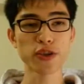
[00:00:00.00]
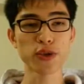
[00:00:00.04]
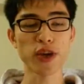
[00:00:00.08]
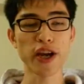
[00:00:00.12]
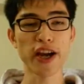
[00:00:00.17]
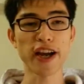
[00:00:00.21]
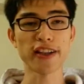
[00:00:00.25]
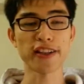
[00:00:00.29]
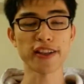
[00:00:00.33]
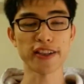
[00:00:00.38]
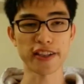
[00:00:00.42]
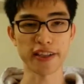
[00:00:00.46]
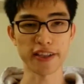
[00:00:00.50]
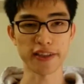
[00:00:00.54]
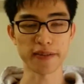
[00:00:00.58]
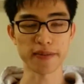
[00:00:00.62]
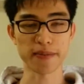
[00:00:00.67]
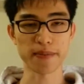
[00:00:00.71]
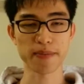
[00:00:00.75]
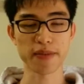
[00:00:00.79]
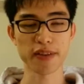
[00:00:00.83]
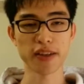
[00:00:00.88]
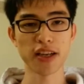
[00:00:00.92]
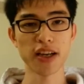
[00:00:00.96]
to Andy,
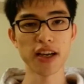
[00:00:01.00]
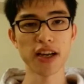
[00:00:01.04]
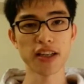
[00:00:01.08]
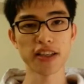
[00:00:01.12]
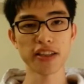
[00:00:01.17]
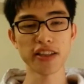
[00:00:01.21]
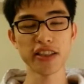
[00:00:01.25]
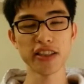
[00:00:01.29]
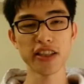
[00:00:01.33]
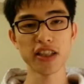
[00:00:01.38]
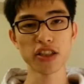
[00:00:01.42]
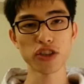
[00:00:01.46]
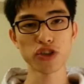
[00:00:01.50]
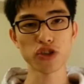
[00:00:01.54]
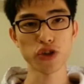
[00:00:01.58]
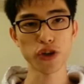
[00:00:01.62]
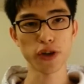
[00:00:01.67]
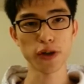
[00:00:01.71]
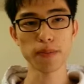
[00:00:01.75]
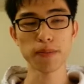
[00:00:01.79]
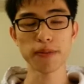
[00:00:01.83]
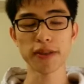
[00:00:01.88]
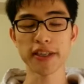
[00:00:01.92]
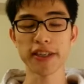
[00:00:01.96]

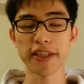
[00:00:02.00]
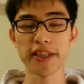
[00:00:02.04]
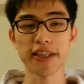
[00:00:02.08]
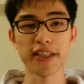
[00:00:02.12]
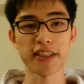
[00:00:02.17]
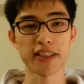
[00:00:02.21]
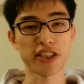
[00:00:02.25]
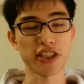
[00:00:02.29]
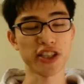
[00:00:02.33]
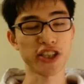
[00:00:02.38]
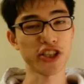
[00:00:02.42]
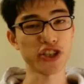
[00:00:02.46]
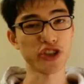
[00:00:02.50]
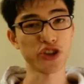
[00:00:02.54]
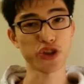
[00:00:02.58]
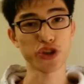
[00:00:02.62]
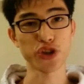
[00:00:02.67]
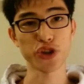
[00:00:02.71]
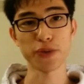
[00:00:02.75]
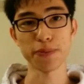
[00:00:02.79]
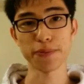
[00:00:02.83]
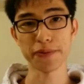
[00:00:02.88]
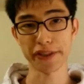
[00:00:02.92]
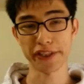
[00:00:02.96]
leadership is
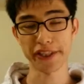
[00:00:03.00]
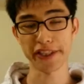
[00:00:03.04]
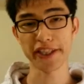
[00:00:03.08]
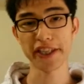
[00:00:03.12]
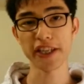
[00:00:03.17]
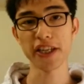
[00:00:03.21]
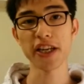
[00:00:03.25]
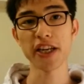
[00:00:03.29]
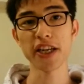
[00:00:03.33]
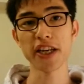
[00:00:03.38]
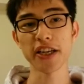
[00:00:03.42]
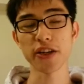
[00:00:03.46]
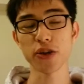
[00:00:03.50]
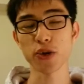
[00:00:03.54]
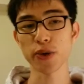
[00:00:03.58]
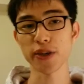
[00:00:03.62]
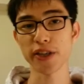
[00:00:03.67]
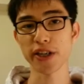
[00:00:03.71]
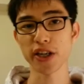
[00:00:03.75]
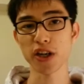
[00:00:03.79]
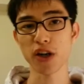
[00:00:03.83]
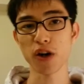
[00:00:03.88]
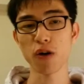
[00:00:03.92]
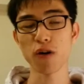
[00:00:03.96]
extremely
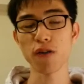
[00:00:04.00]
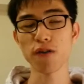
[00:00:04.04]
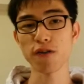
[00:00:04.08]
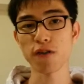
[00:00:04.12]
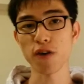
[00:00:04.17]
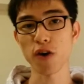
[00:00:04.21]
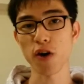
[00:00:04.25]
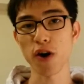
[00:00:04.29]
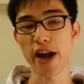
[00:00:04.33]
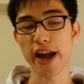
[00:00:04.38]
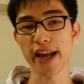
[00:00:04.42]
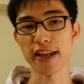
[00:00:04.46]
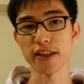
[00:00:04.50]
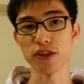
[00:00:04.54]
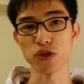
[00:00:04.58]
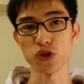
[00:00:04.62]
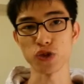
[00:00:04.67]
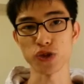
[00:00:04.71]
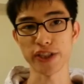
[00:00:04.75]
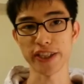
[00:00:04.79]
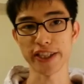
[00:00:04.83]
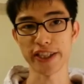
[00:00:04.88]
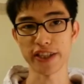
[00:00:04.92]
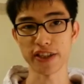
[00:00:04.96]
critical for
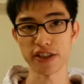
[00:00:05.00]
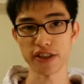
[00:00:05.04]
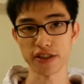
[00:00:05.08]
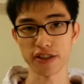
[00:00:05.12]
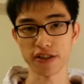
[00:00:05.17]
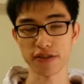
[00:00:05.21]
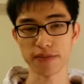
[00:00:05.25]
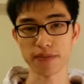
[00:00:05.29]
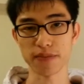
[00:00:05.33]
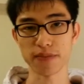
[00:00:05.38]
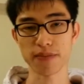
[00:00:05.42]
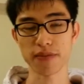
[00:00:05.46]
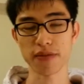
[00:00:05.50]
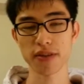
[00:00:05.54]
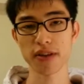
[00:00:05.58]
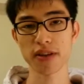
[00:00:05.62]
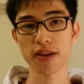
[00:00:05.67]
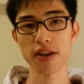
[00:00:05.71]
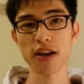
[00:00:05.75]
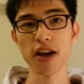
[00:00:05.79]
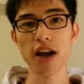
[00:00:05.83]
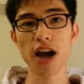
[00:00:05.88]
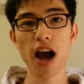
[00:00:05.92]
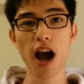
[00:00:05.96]
engineers.
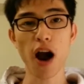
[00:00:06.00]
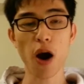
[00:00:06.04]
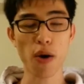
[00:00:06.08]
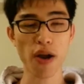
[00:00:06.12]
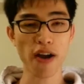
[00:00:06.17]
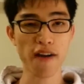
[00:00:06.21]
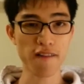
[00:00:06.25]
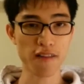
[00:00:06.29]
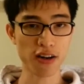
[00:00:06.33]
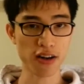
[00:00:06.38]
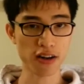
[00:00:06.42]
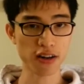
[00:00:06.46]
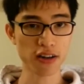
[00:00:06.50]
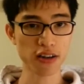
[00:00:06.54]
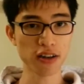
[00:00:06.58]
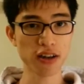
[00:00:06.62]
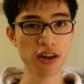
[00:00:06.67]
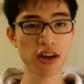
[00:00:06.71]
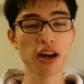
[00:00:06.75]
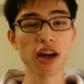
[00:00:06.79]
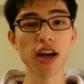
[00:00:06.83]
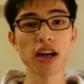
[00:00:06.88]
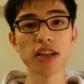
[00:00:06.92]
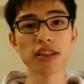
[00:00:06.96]
However,
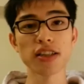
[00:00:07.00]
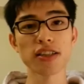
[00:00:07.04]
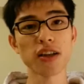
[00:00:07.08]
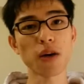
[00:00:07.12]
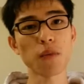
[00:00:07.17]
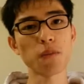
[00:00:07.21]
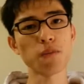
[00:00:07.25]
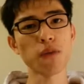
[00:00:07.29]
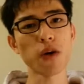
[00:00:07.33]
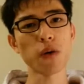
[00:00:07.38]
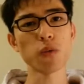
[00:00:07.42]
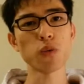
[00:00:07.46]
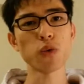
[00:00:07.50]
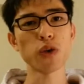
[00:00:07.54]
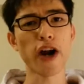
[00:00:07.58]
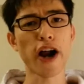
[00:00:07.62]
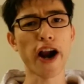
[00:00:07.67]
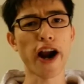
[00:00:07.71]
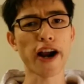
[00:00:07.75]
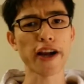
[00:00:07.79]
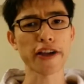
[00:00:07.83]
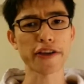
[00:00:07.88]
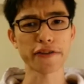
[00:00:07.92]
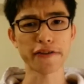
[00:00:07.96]
someone would
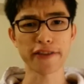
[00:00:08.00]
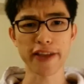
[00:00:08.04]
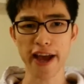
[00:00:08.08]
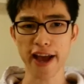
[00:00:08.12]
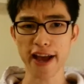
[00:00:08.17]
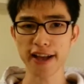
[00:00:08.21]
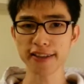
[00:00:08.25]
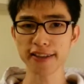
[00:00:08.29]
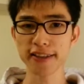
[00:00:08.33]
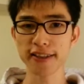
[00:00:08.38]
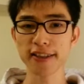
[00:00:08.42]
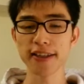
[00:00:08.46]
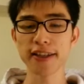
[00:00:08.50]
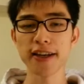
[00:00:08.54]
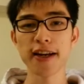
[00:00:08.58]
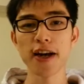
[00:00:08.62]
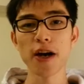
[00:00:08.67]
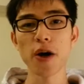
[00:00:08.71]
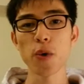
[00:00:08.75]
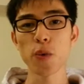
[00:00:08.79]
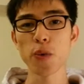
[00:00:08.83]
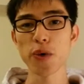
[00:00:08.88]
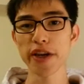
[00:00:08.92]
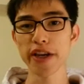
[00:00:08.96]
argue that
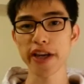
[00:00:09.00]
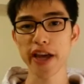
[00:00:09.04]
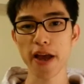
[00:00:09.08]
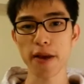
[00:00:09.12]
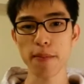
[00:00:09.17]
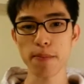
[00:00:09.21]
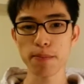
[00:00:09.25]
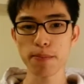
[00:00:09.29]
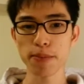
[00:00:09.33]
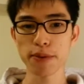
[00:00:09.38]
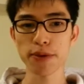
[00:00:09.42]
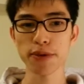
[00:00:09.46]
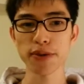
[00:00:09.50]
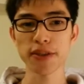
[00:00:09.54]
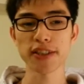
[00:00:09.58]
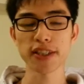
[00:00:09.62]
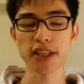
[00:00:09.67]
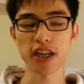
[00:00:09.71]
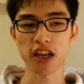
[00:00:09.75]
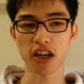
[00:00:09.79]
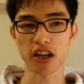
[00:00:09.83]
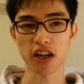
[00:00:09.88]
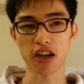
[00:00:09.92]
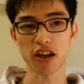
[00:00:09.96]
we can
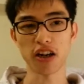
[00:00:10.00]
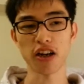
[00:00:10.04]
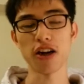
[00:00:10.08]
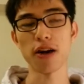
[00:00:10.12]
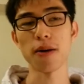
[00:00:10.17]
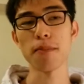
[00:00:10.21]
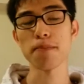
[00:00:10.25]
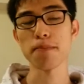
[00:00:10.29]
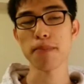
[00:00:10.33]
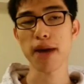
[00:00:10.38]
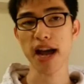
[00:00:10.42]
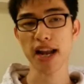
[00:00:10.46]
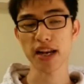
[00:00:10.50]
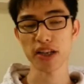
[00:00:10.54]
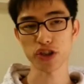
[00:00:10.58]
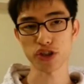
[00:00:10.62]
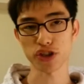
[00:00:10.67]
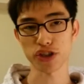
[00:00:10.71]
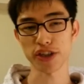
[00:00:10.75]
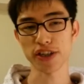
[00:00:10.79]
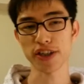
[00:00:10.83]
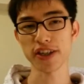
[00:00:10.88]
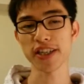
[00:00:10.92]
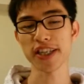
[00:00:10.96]
put a
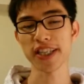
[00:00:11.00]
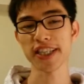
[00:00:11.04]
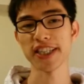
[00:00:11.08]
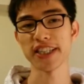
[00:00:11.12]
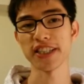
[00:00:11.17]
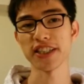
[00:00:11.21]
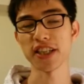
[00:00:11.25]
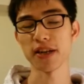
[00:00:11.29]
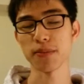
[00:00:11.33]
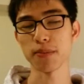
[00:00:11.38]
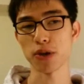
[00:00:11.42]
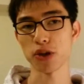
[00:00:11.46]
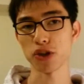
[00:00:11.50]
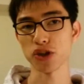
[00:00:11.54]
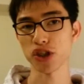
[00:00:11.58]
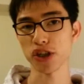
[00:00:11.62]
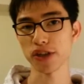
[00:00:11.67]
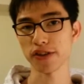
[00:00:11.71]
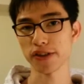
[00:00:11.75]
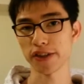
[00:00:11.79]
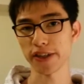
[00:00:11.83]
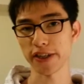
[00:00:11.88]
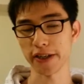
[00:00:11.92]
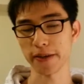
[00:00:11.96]
manager in the
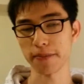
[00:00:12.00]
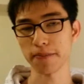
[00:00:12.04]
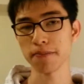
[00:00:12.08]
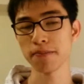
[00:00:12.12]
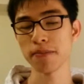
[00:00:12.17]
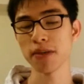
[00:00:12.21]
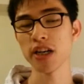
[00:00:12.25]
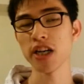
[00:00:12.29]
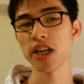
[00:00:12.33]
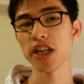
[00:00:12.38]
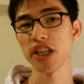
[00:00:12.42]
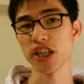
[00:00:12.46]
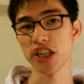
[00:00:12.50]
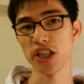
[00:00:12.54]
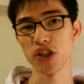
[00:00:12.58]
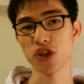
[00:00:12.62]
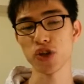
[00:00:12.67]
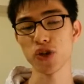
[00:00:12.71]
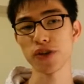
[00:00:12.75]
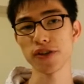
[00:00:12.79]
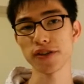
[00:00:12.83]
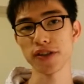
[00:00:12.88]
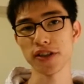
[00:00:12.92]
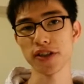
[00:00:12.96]
project team in
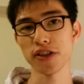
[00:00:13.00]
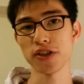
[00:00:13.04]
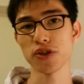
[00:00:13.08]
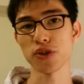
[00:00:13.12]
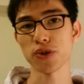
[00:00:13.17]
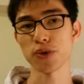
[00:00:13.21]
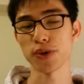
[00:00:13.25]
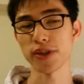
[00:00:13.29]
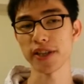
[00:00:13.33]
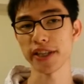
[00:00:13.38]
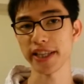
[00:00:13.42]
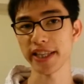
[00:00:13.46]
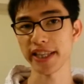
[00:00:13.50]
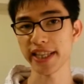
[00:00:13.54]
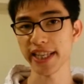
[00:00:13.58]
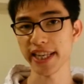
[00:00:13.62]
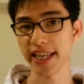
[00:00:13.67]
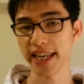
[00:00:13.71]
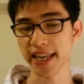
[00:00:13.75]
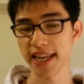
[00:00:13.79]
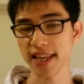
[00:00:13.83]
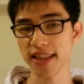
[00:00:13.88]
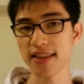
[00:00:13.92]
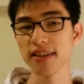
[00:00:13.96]
order to
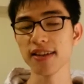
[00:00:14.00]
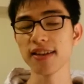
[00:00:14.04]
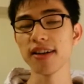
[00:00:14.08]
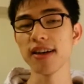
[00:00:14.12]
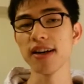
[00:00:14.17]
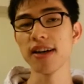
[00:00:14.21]
lead